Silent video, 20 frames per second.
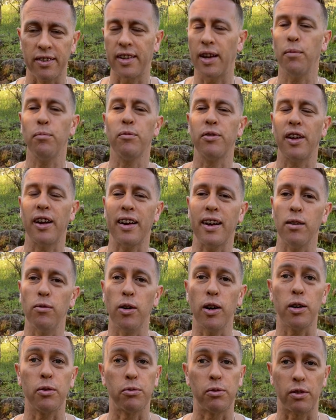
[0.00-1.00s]
Some saying it
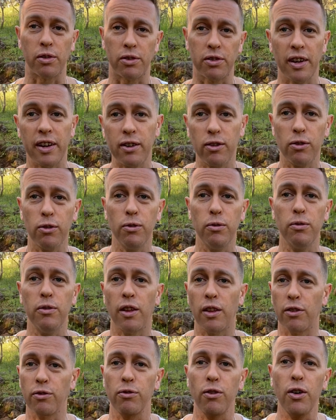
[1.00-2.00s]
works with the sacral,
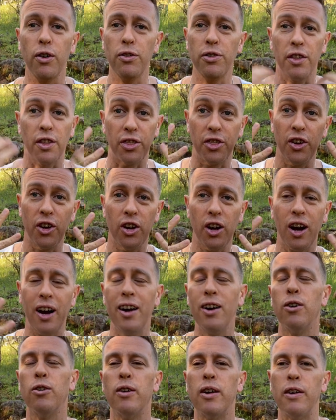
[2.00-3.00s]
the throat, the third
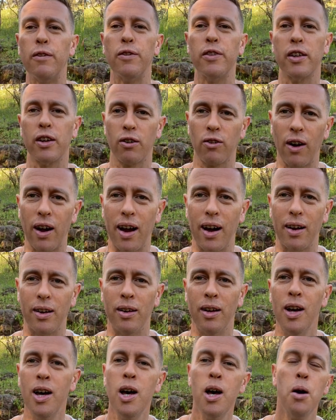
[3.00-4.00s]
eye, or even the
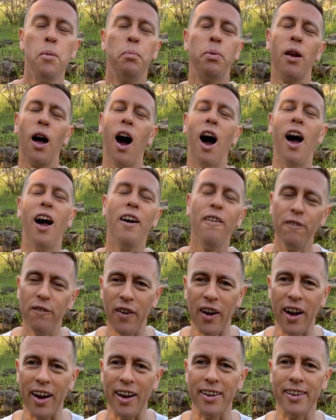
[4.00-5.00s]
crown. But I
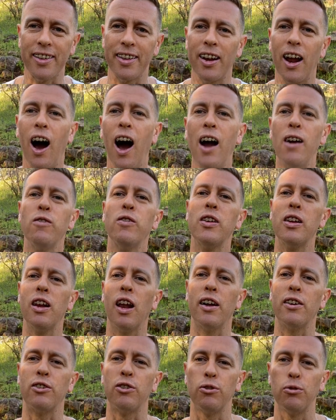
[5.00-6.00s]
found that I really
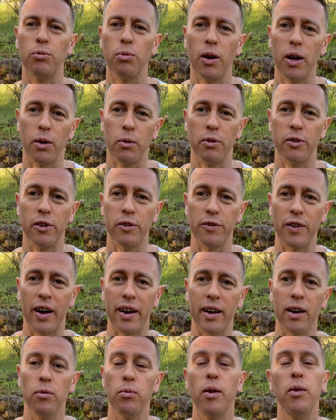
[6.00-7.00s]
like to work with
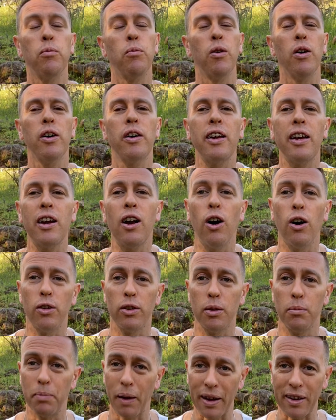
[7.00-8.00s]
Davana when working
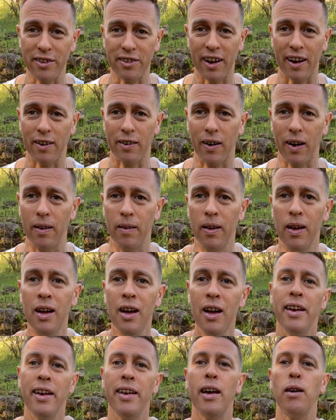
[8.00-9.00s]
on the base chakra.
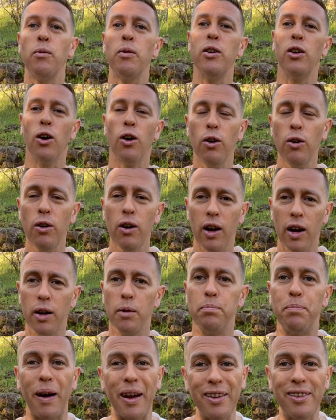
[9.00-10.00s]
Now we know at
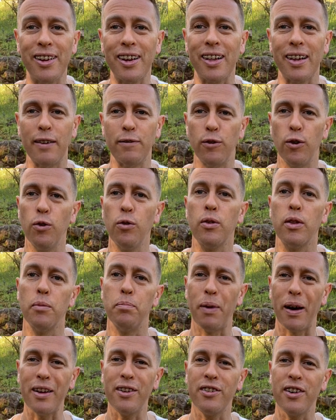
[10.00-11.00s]
a basic level,
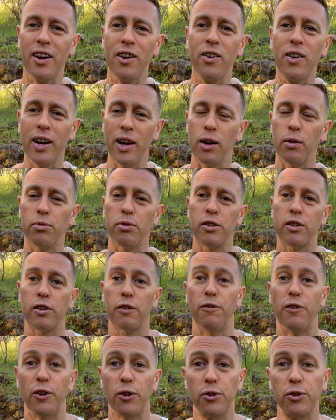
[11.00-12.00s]
the base chakra helps us
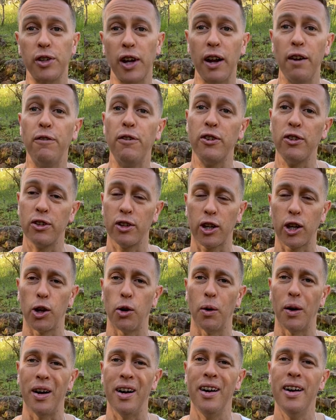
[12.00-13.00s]
to feel safe and
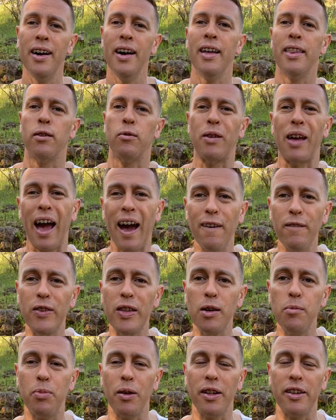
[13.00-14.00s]
secure, that we have
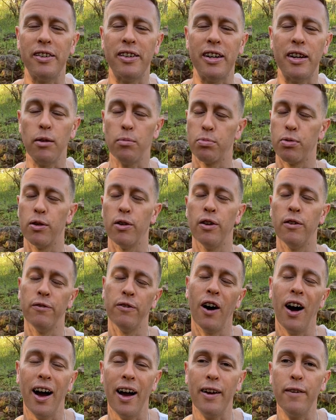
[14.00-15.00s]
the ability to
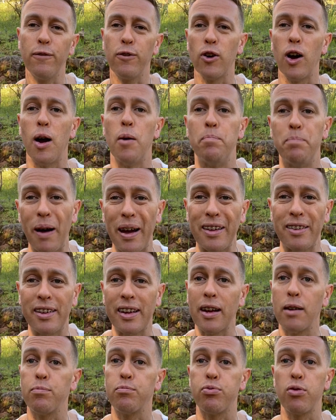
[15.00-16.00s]
provide for our
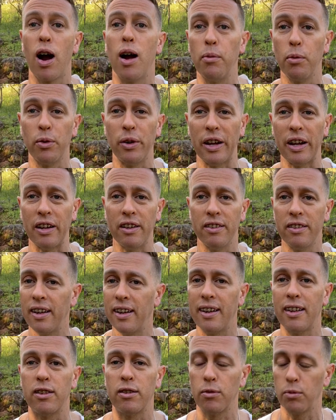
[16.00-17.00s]
basic primal needs.
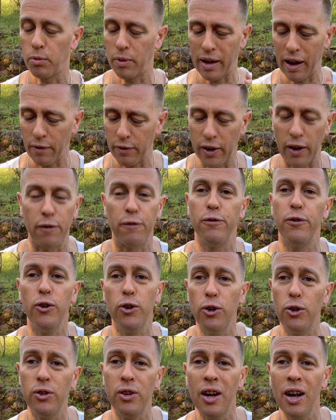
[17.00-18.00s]
That is that we have enough
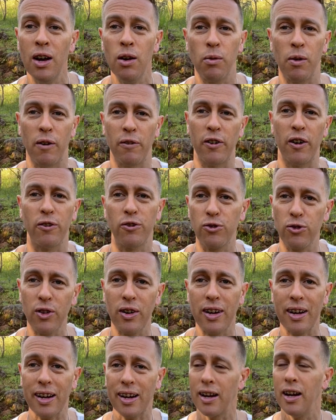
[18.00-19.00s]
food, we have enough
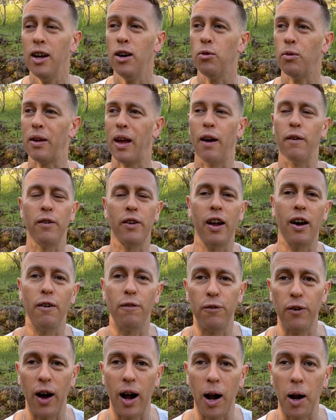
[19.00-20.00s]
drink, we have
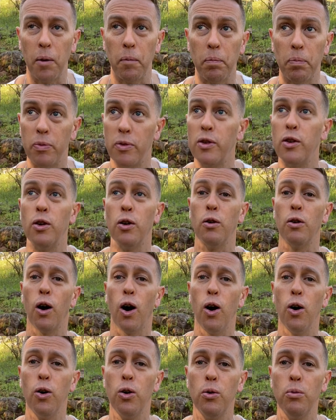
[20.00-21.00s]
enough
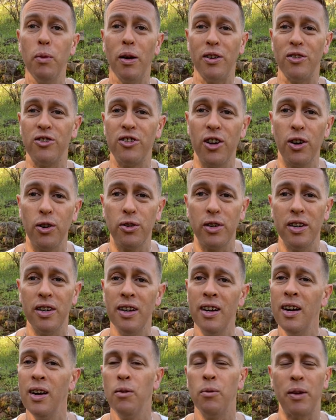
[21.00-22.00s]
home and
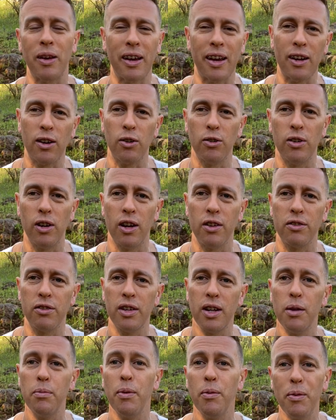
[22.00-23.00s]
shelter, we can get a good night's
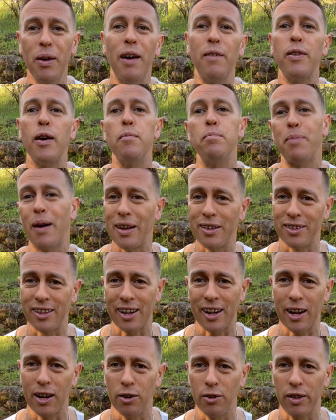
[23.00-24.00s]
sleep, and we have that
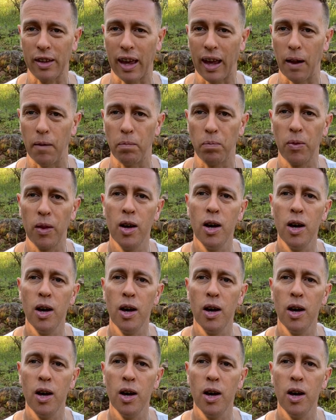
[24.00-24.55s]
basic healthcare.